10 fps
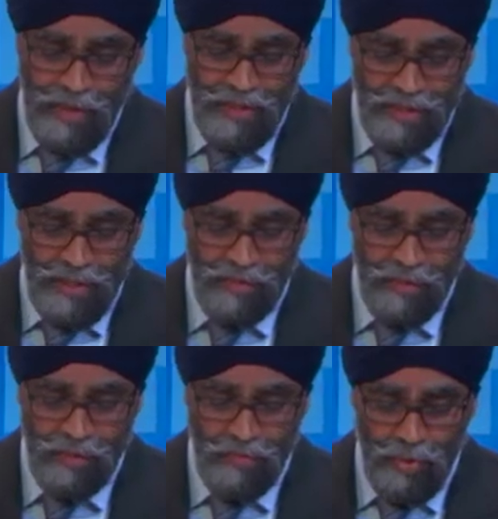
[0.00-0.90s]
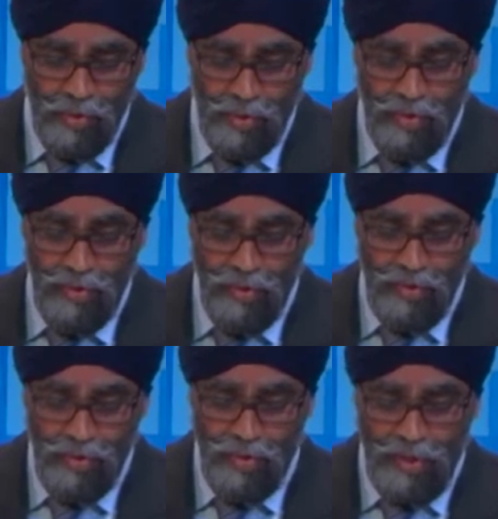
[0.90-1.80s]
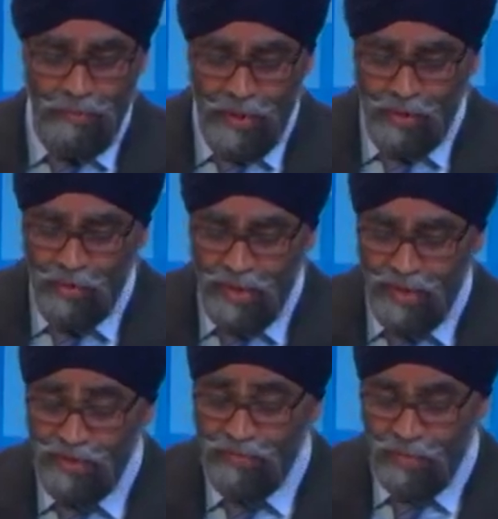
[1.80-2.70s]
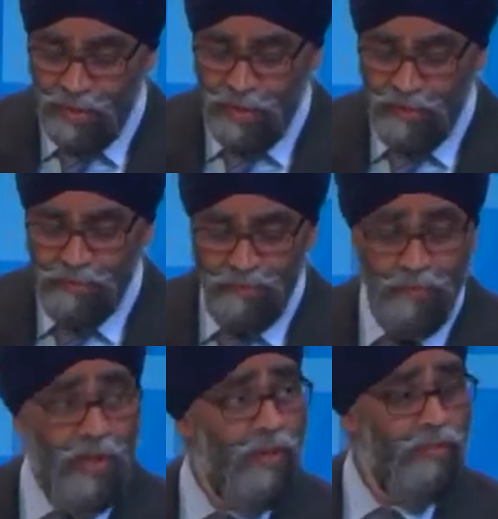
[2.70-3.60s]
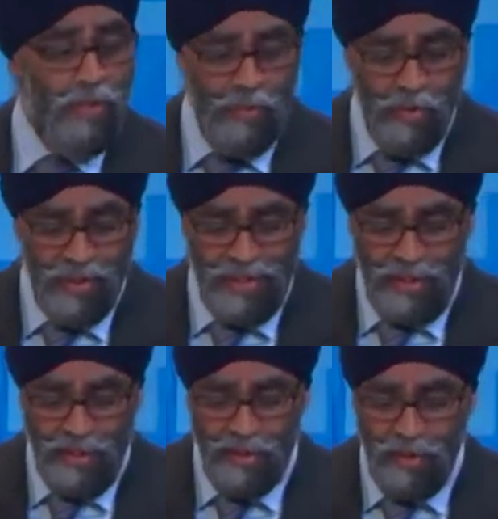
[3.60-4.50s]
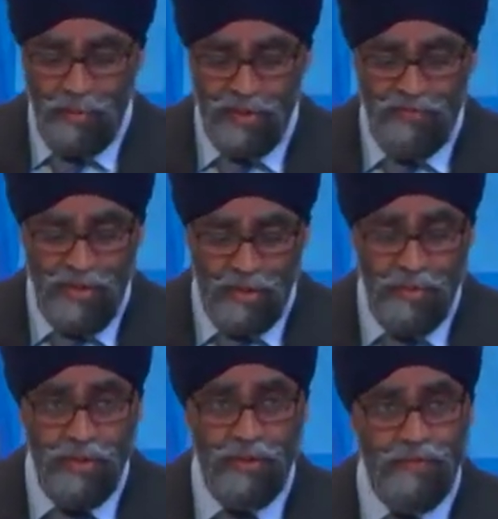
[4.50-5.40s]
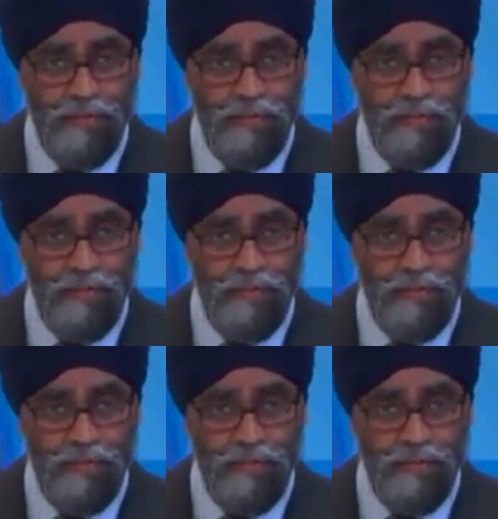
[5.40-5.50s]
A challenge to explore new and better ways of training, promoting economic development,